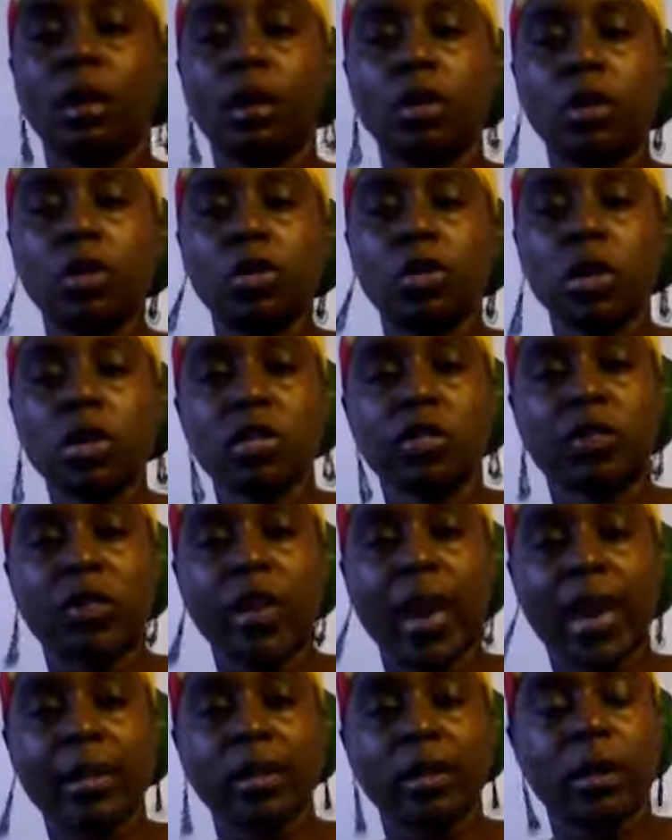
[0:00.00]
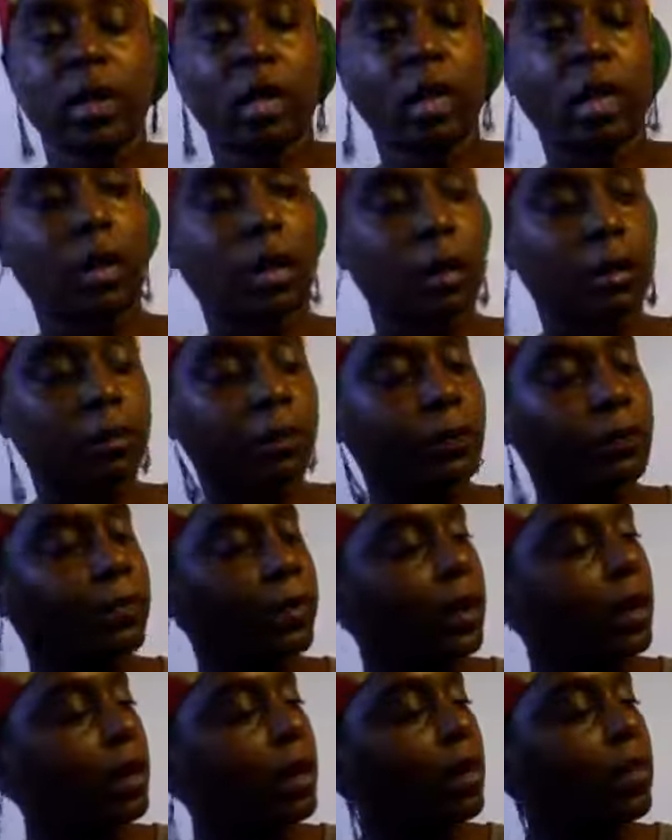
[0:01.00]
Nutrition facts are here.
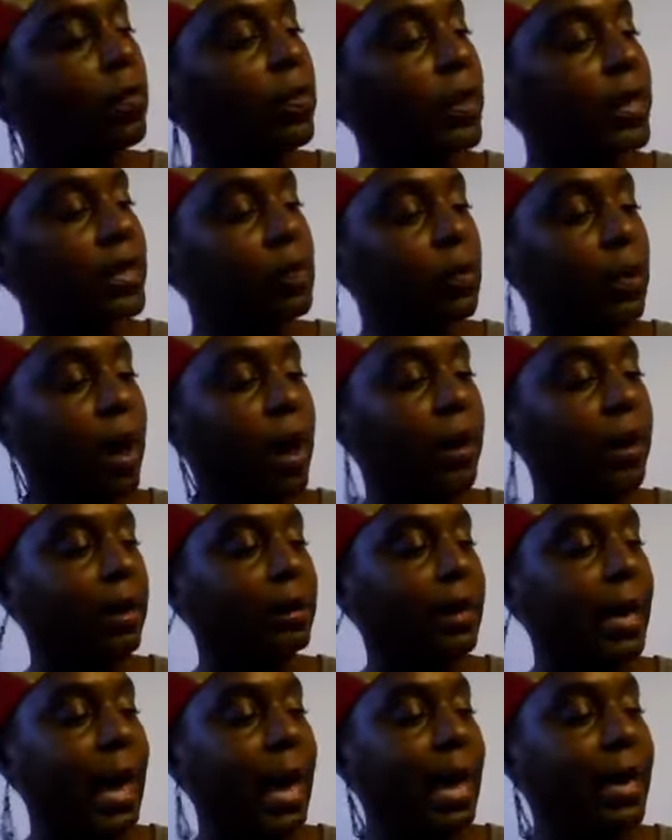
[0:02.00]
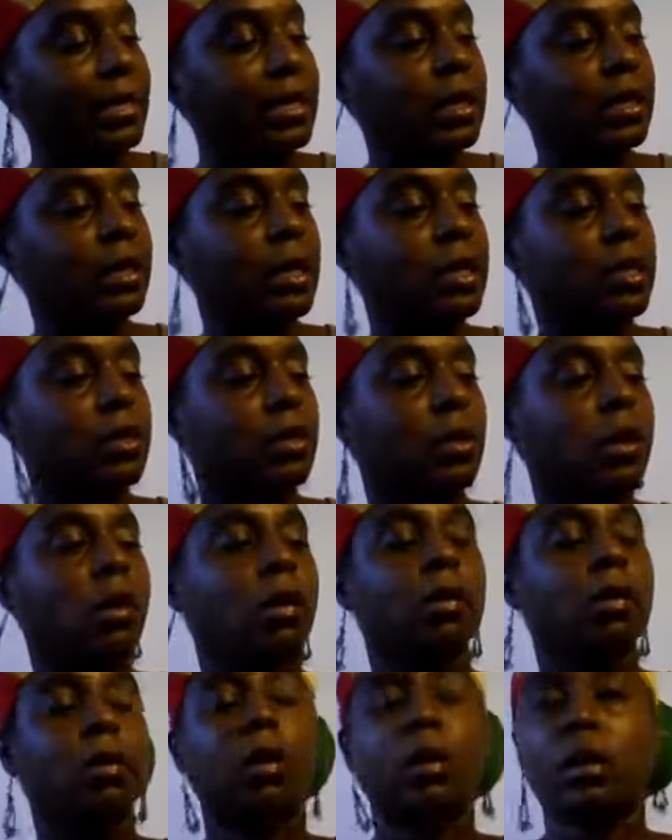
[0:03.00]
This product has cholesterol.
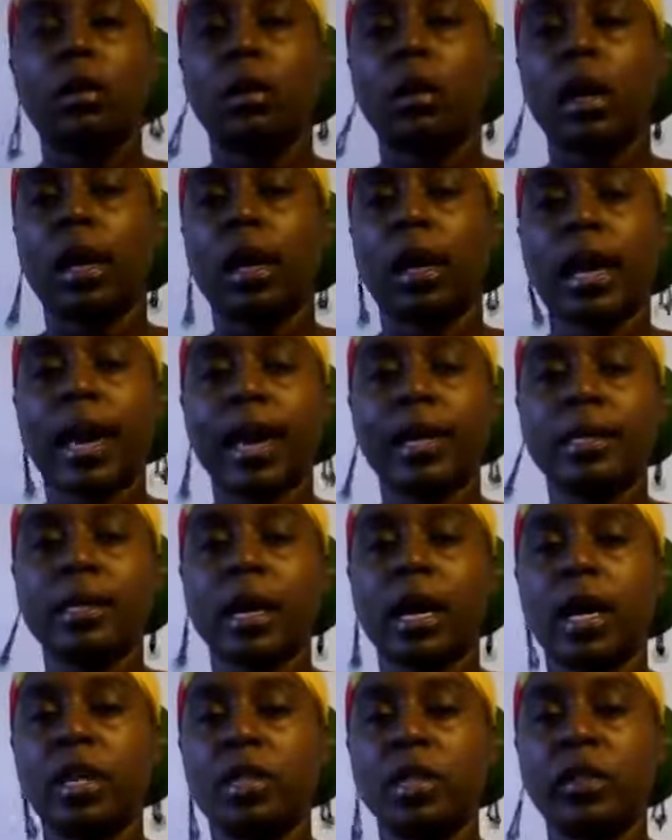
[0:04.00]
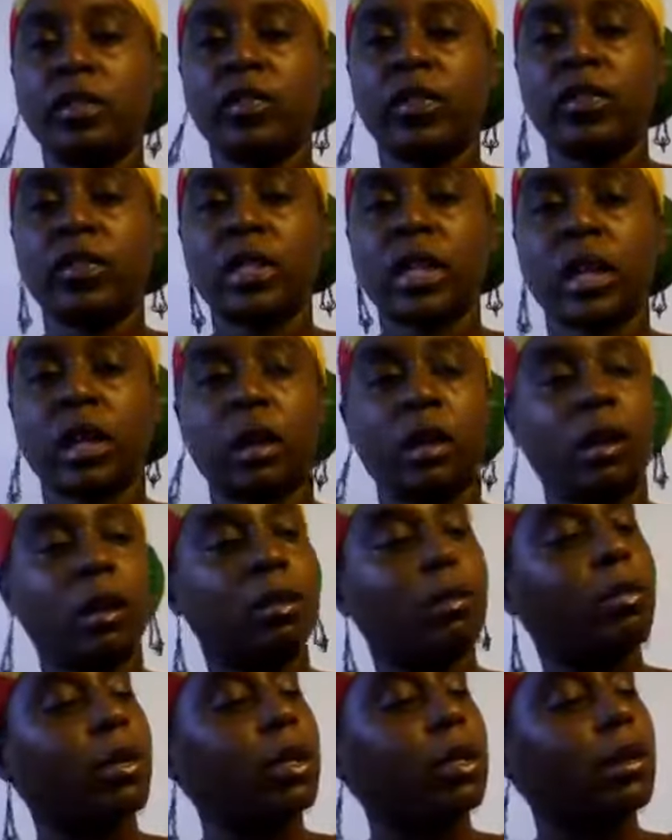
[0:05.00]
It has 115
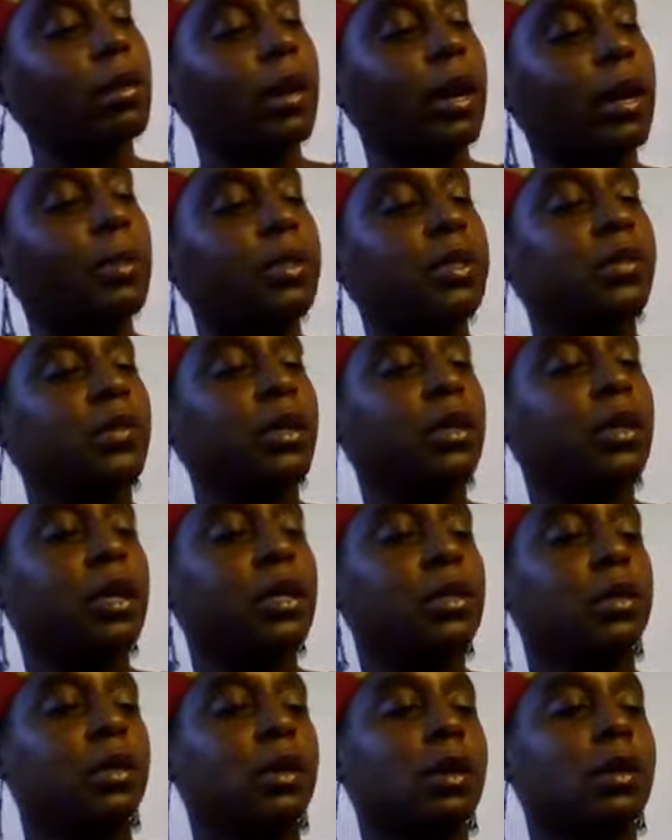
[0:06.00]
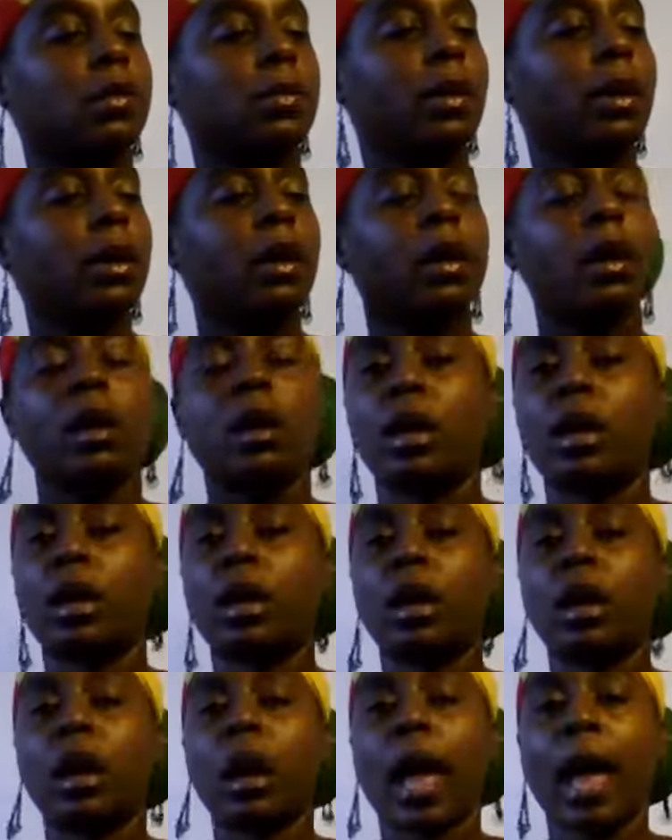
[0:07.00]
milligrams of cholesterol.
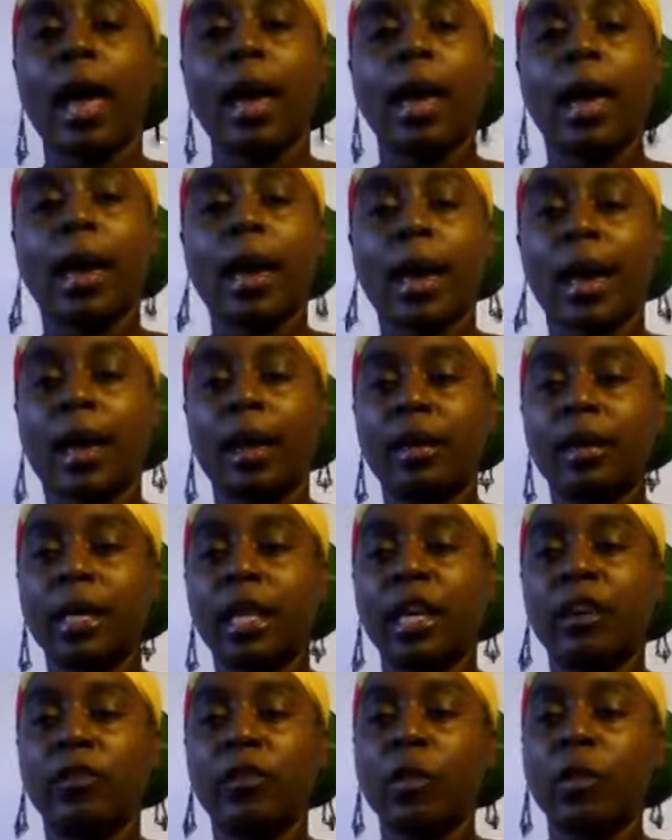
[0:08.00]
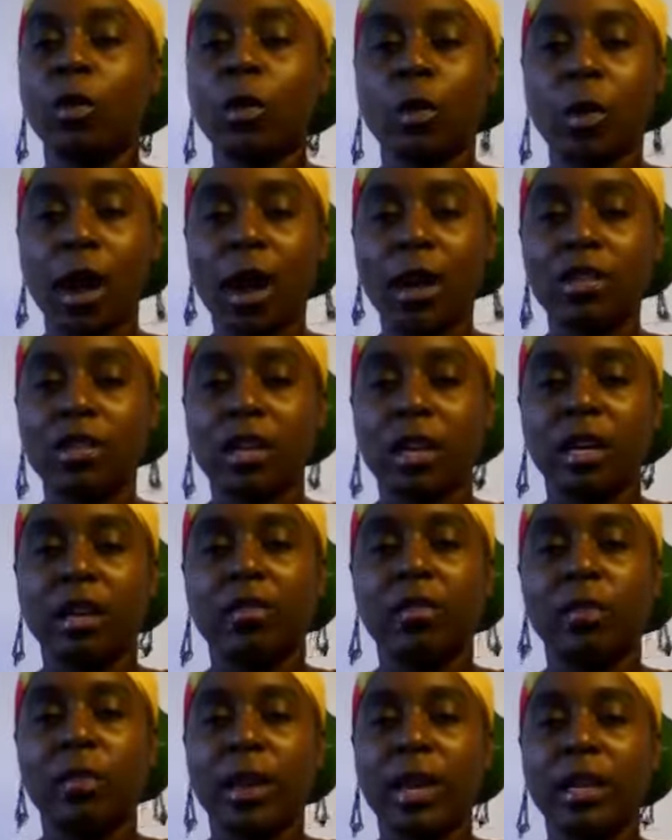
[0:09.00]
And if you were watching,
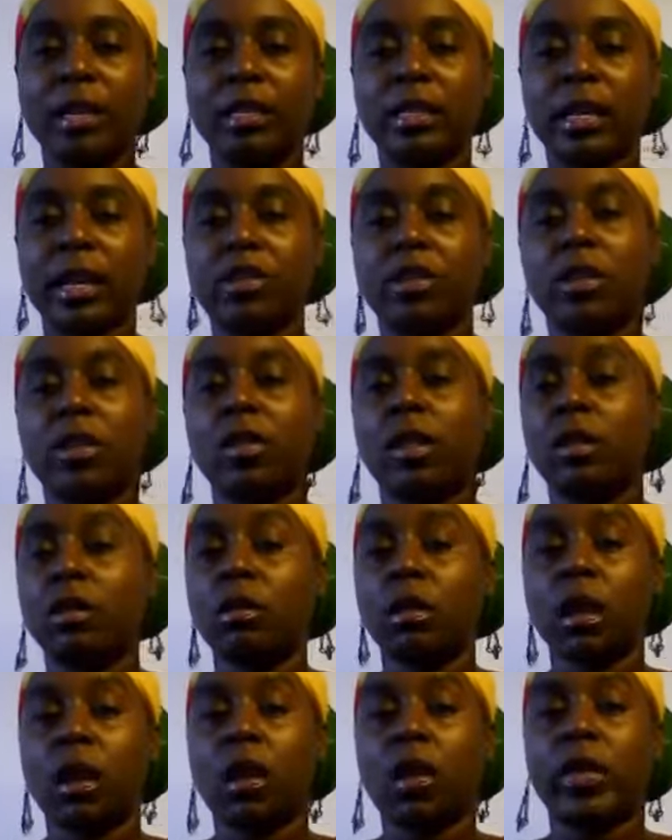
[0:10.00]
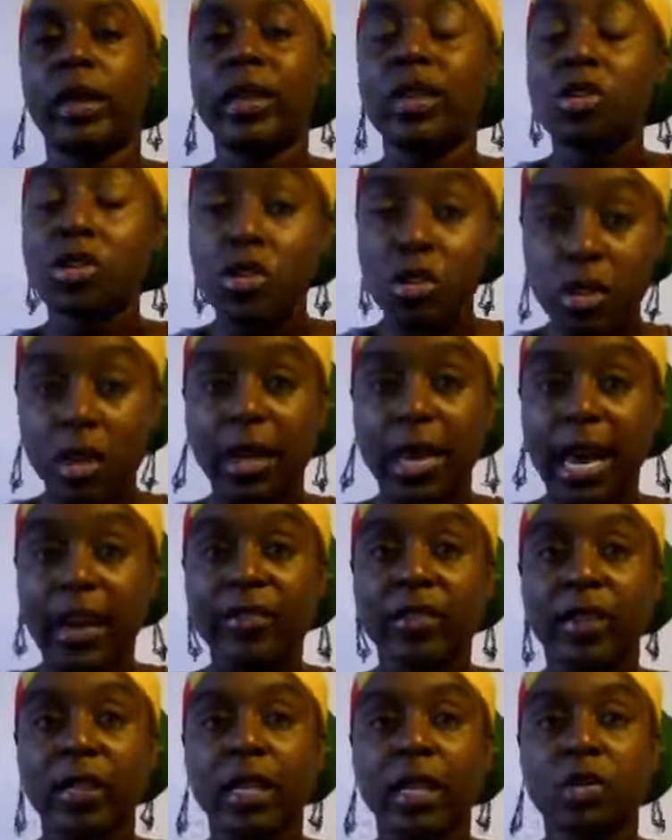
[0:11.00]
if you paid attention, then you know that it should
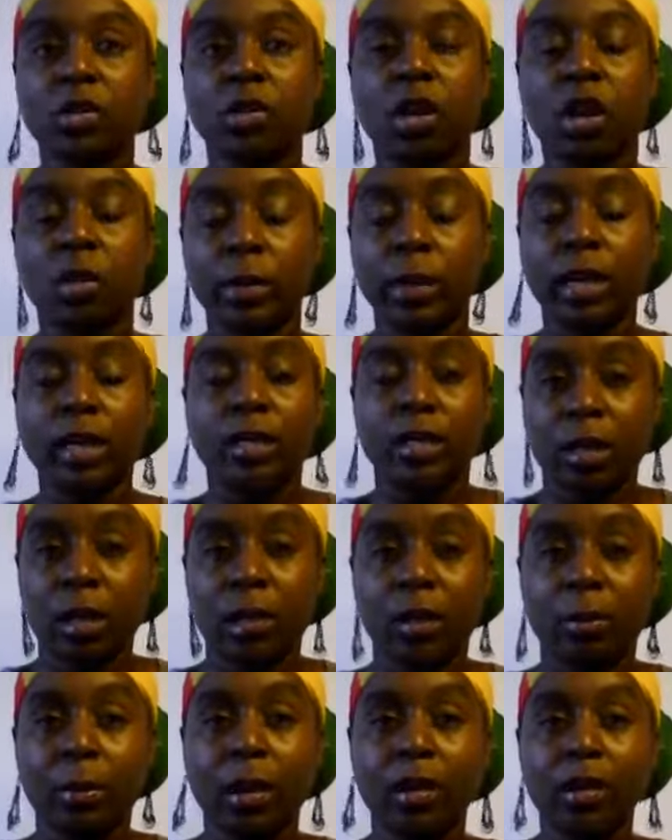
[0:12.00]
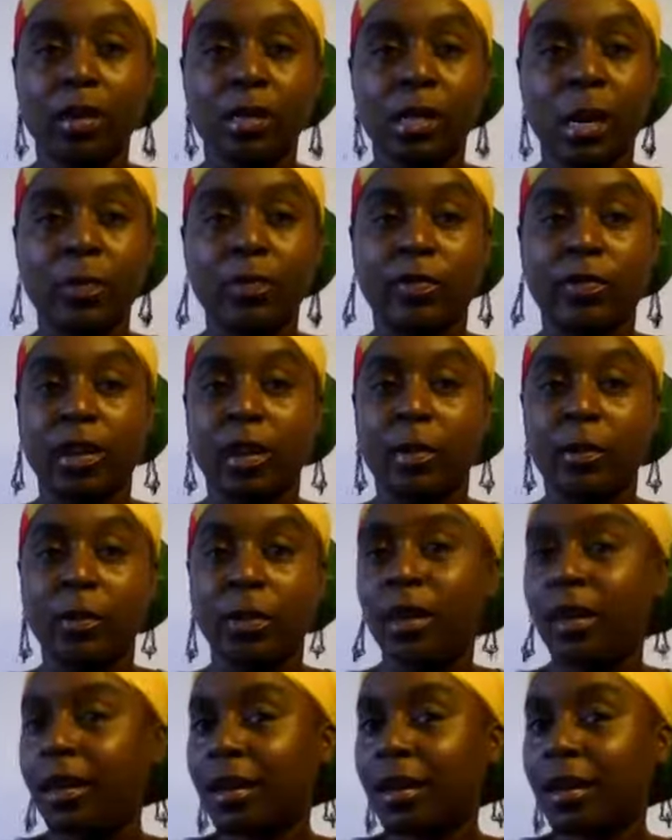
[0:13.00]
have cholesterol because turkey burgers come from